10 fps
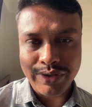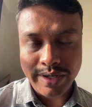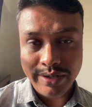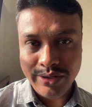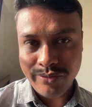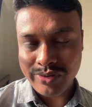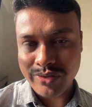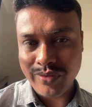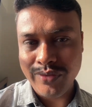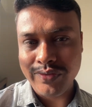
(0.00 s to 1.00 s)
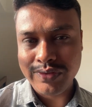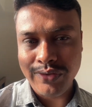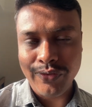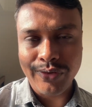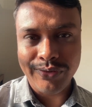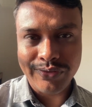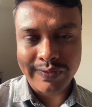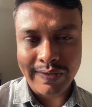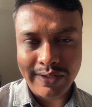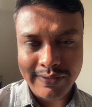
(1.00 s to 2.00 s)
and it will not going to save all those
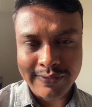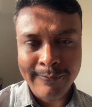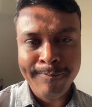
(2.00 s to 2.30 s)
contexts.